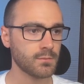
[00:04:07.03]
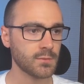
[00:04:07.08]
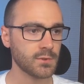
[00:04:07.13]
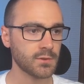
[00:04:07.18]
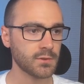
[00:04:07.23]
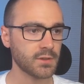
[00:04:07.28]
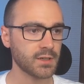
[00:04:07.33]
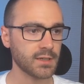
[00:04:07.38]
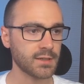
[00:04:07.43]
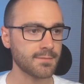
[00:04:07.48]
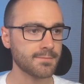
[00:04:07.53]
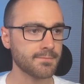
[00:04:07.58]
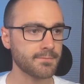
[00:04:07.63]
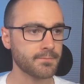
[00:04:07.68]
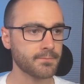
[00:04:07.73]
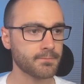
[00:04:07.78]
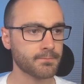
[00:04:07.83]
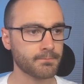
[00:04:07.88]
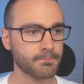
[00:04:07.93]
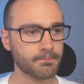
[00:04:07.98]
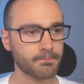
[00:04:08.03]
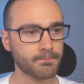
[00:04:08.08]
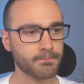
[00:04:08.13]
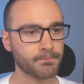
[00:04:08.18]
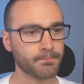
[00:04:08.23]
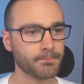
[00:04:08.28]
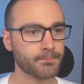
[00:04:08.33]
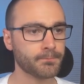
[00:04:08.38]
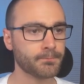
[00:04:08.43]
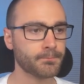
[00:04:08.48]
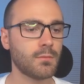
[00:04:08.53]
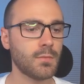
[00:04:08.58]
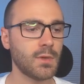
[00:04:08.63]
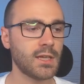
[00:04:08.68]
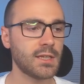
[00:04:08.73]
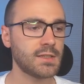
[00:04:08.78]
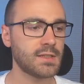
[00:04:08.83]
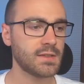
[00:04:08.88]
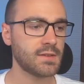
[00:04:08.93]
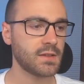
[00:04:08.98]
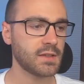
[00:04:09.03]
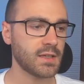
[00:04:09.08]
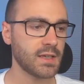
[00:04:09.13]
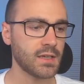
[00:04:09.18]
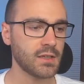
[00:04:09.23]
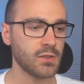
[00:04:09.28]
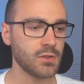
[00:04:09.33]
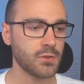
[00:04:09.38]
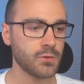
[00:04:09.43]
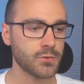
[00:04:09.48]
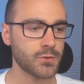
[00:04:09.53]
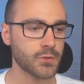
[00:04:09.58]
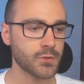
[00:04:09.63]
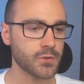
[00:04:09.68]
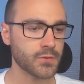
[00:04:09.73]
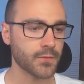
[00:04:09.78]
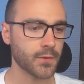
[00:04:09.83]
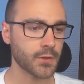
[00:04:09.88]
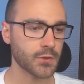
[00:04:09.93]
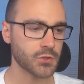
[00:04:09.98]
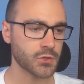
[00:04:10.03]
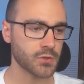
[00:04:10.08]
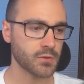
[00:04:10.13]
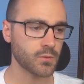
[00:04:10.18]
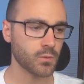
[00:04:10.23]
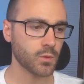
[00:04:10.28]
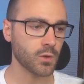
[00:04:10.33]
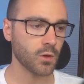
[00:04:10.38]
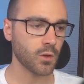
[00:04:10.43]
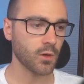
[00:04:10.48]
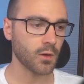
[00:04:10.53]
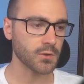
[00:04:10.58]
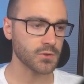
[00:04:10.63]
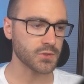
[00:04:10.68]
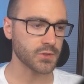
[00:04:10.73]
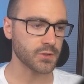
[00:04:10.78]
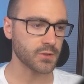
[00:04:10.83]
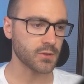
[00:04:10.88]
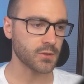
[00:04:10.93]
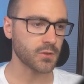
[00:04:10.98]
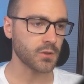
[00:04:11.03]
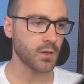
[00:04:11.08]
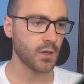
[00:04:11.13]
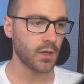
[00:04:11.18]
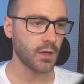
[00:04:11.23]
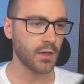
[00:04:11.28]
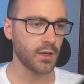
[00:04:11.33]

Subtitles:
Okay. And in the GetUsers function, we'll also